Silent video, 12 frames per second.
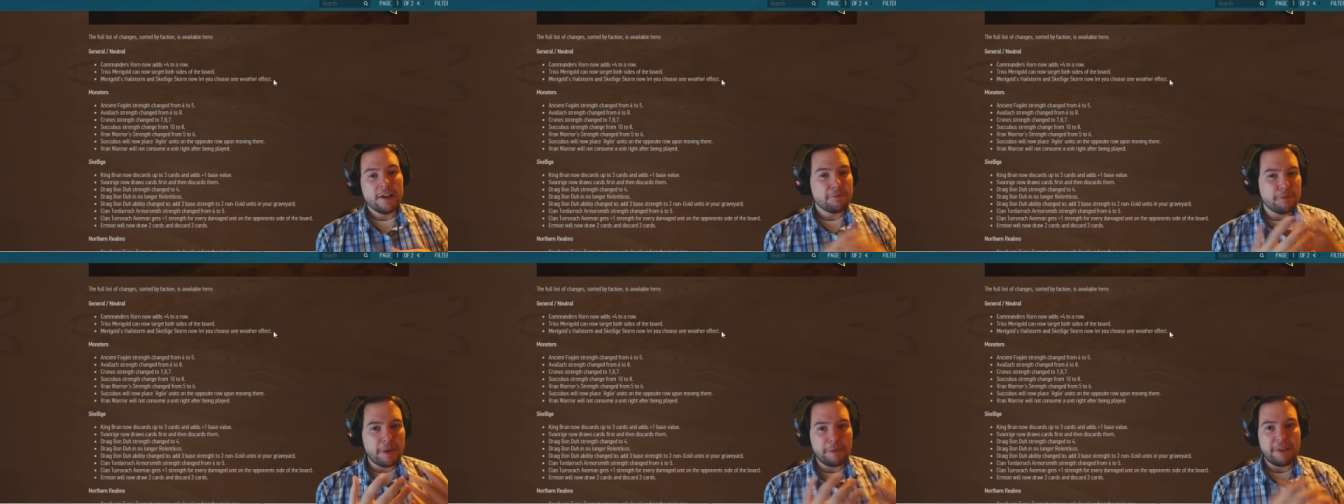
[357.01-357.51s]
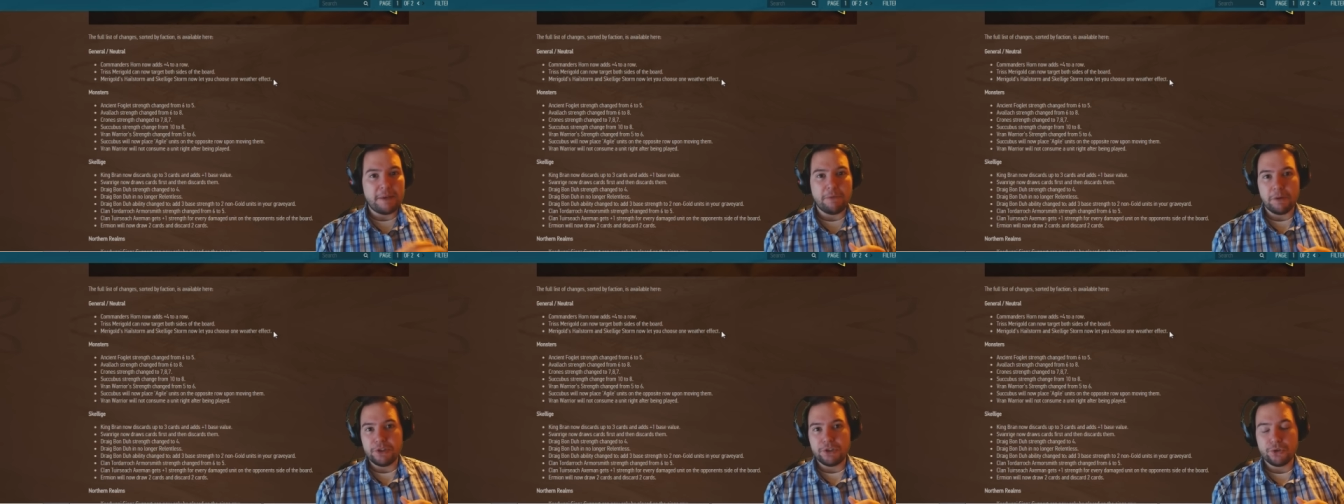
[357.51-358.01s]
But maybe that
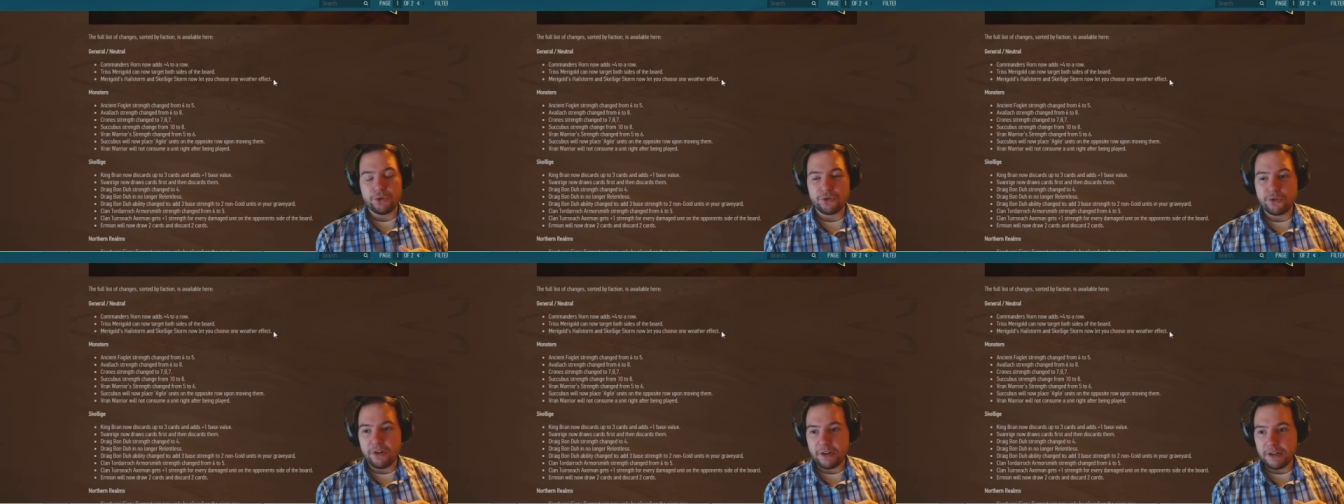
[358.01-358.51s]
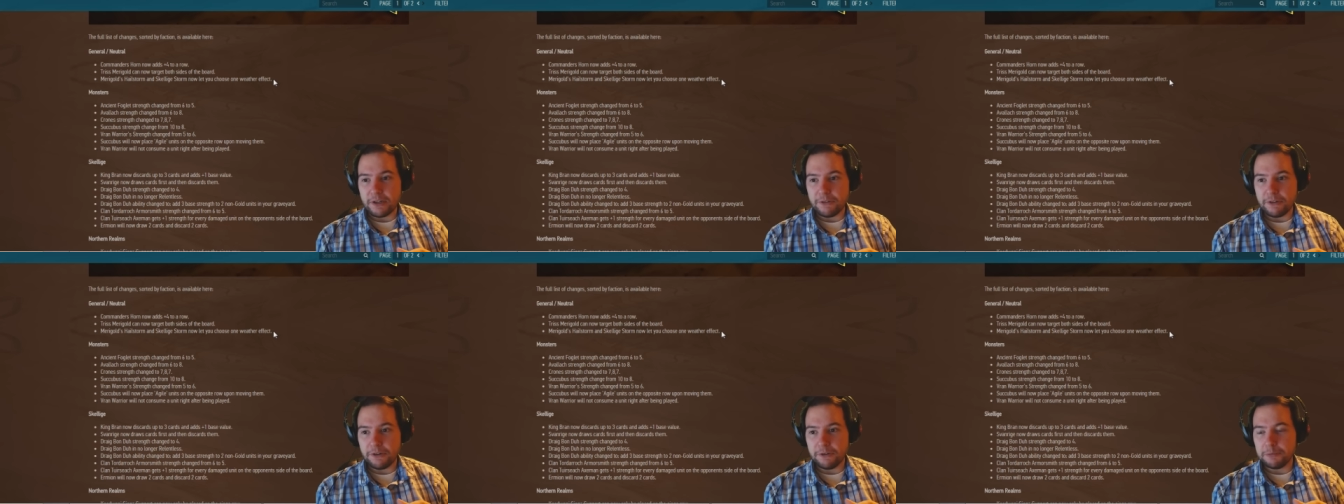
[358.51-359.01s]
might be too strong, I don't
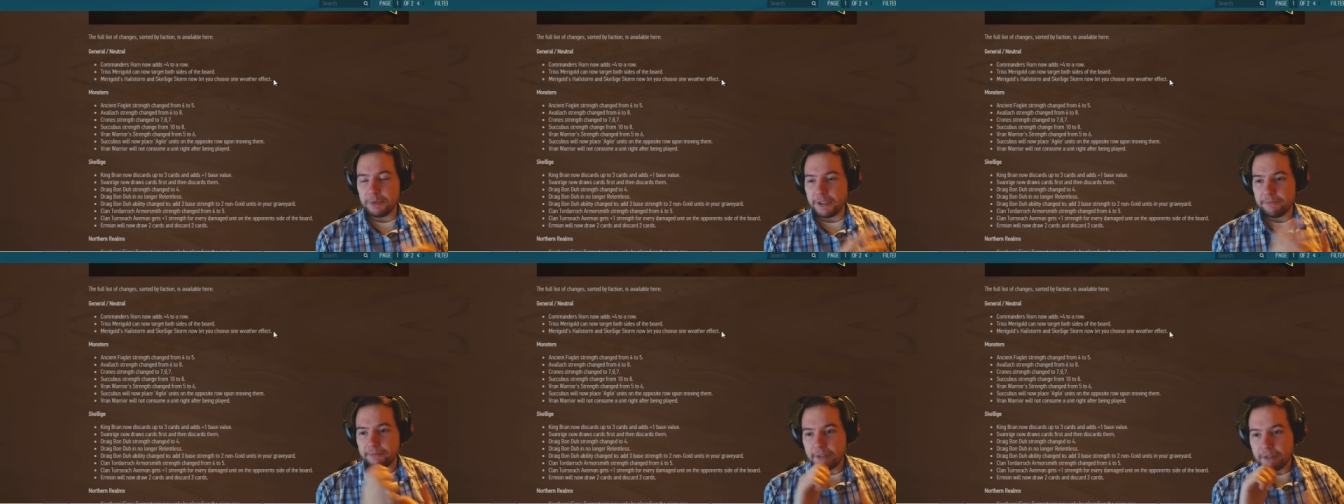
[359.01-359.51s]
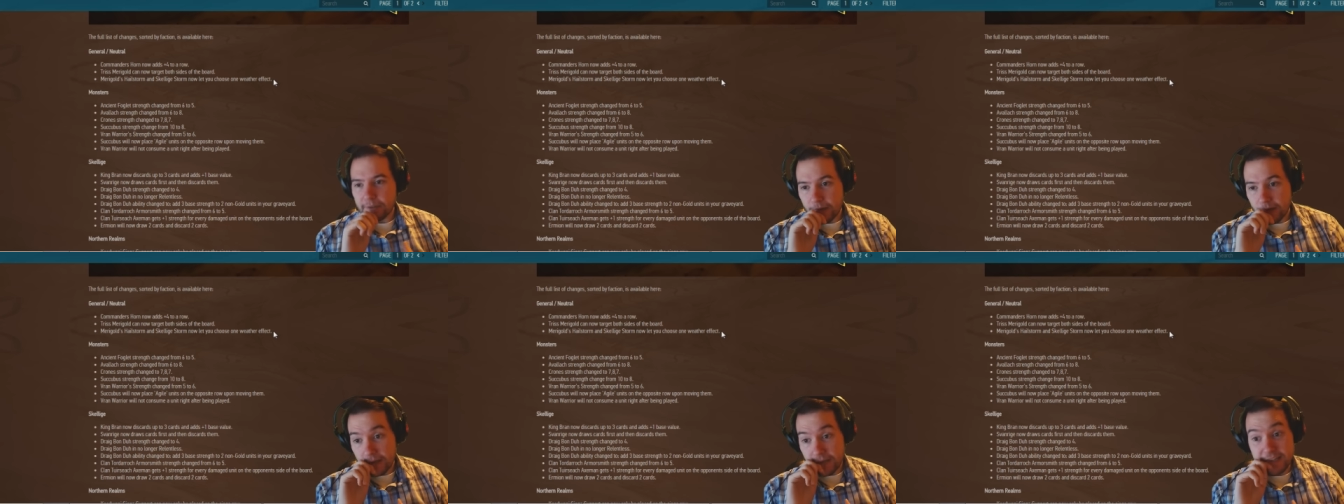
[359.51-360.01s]
know. But
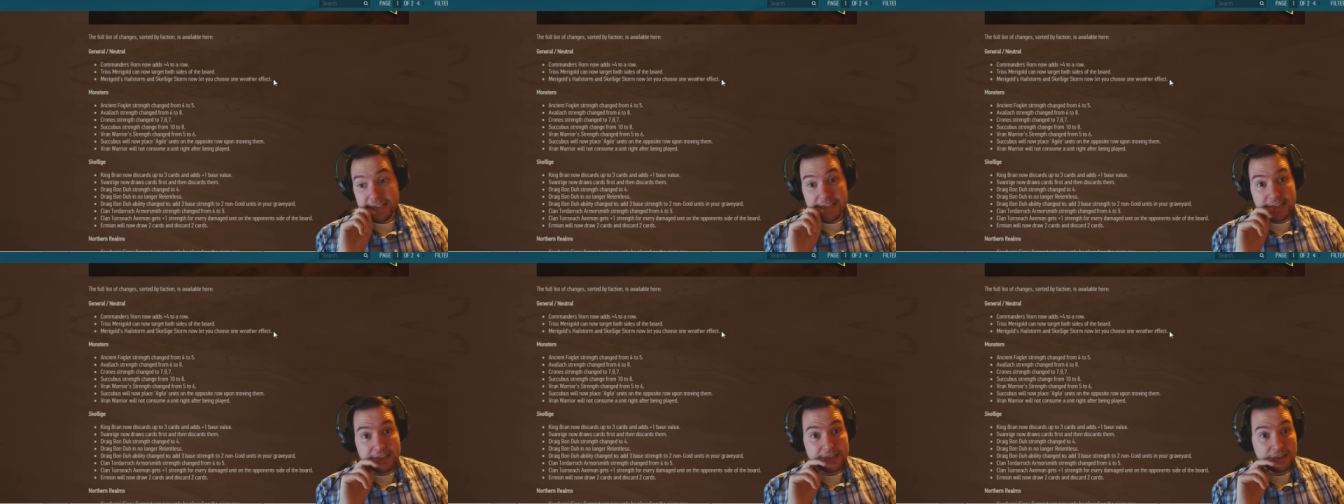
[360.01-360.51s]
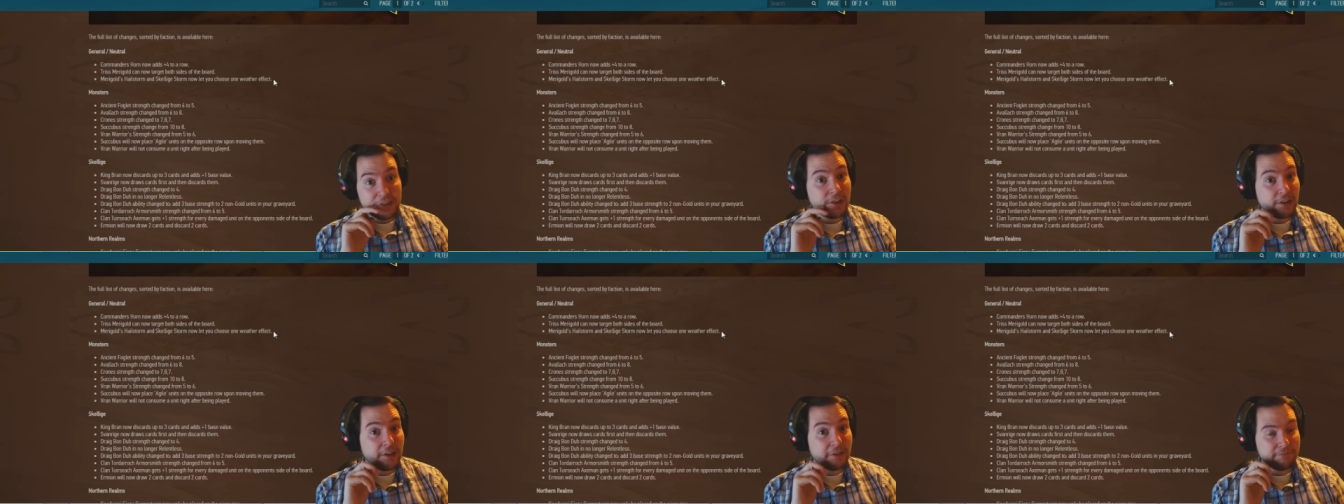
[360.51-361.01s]
this is going to
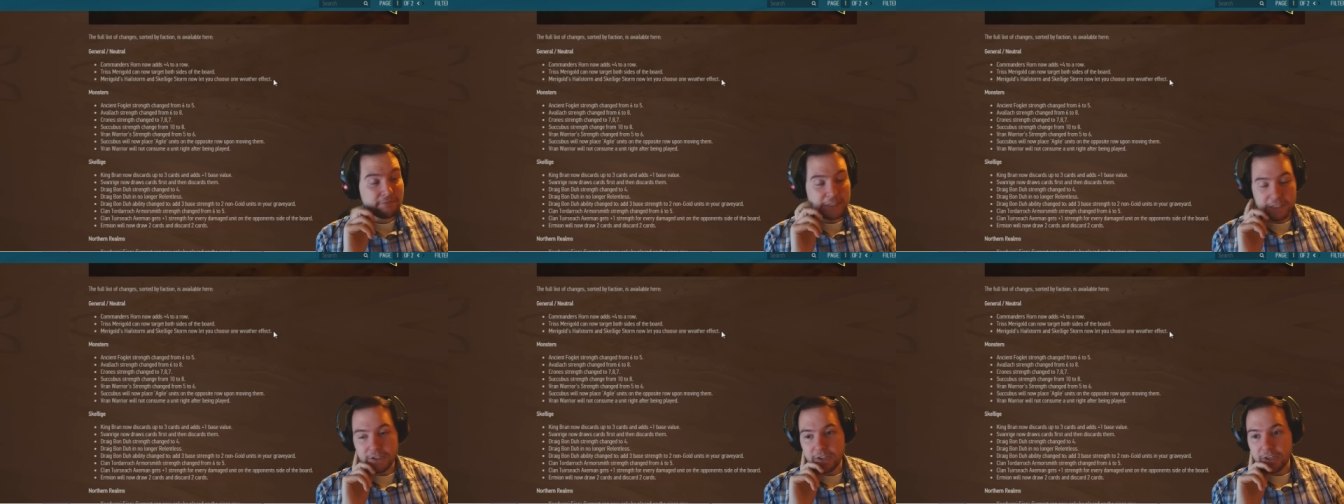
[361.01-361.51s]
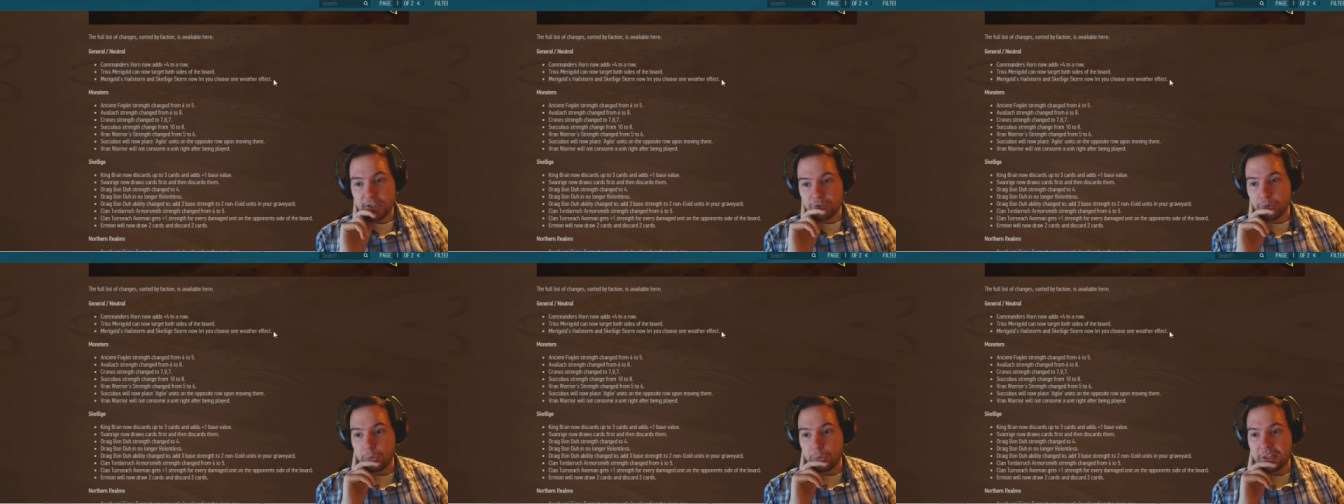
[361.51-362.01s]
hurt. It's going to hurt
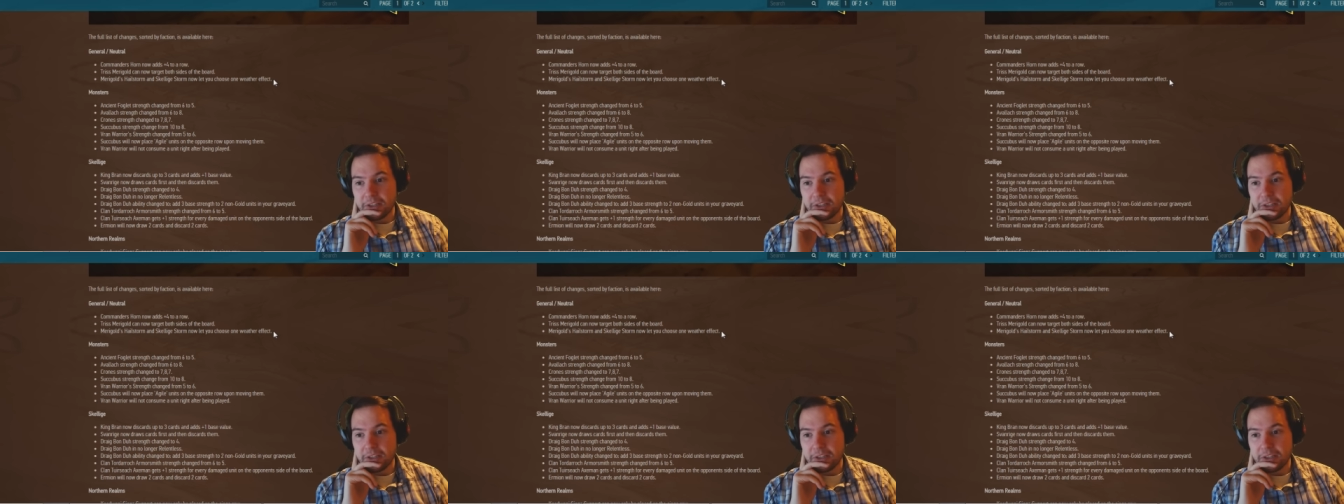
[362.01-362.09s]
dual weather